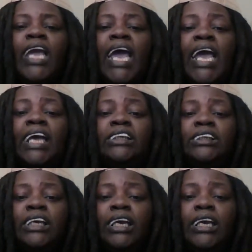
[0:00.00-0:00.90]
and
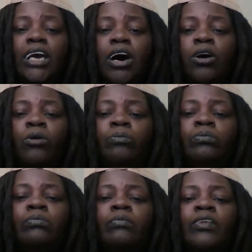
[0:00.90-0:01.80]
CEO,